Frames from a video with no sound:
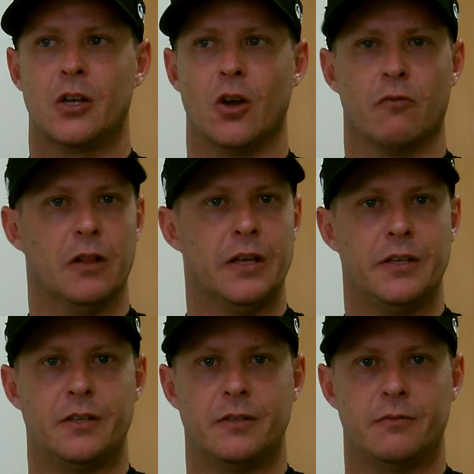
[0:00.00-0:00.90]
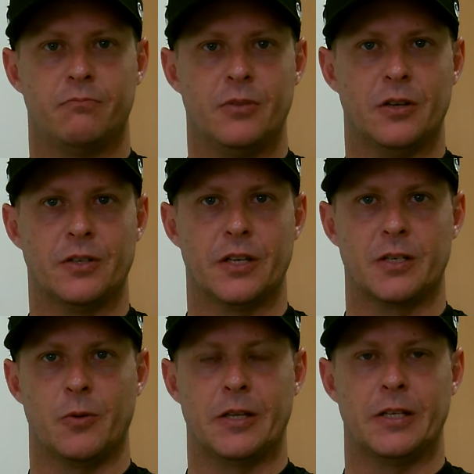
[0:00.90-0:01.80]
got released
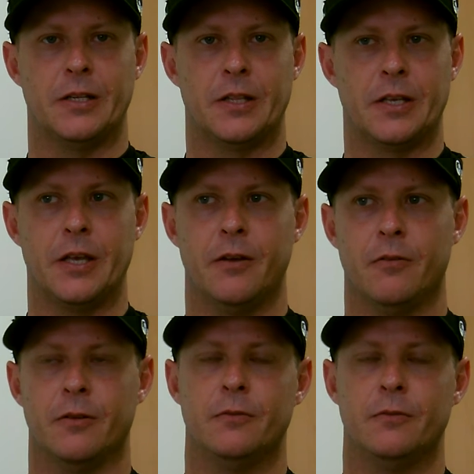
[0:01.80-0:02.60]
6 weeks into the year,